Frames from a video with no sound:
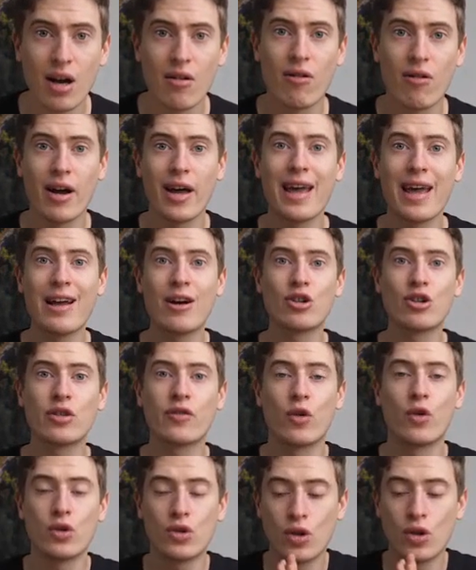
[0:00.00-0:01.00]
right?
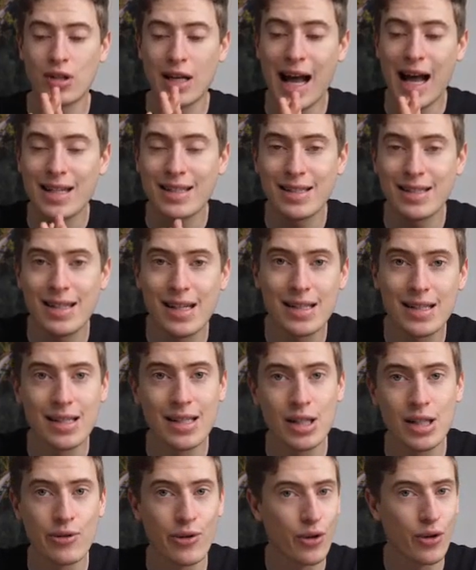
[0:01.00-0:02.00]
$840. As a
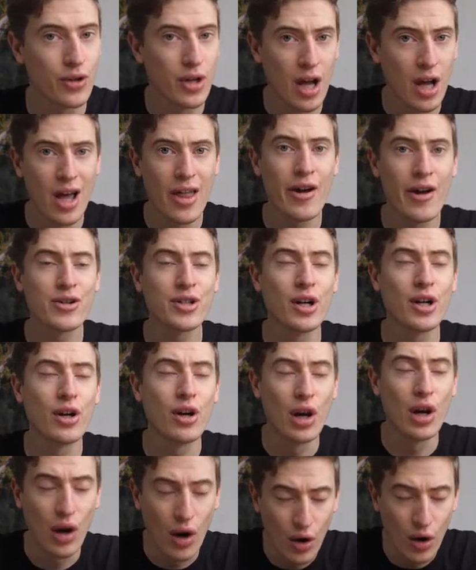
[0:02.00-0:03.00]
16-year-old, there is a
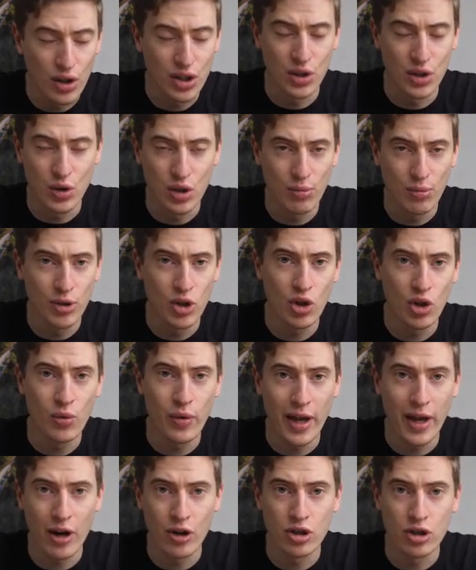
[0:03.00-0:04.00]
lot you can be doing
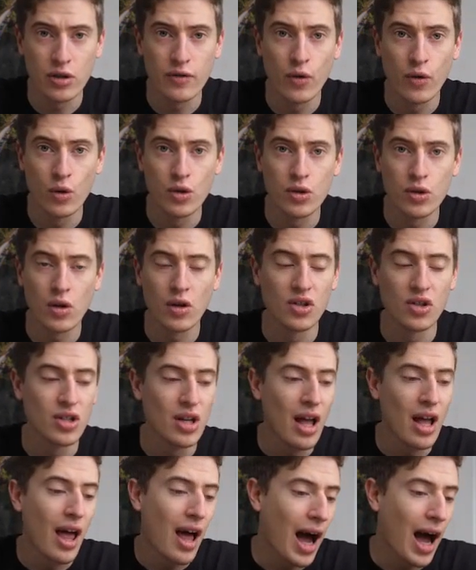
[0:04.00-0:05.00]
with $840,
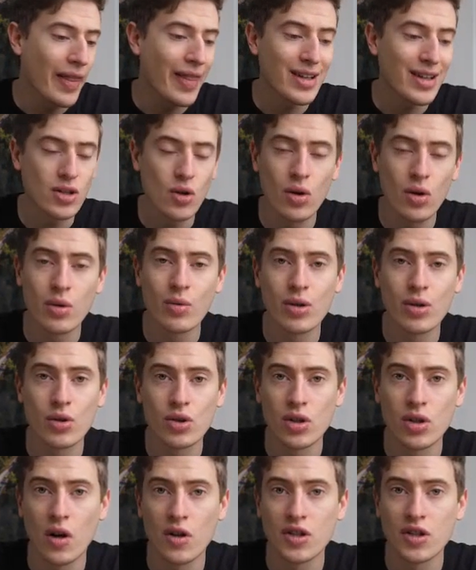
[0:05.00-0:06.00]
and that's only when you're
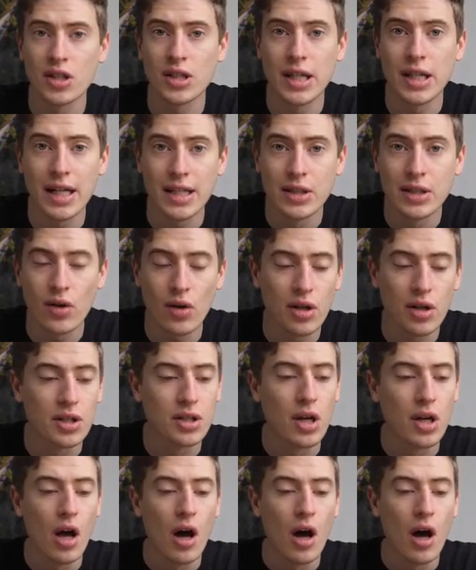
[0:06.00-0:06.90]
charging $10.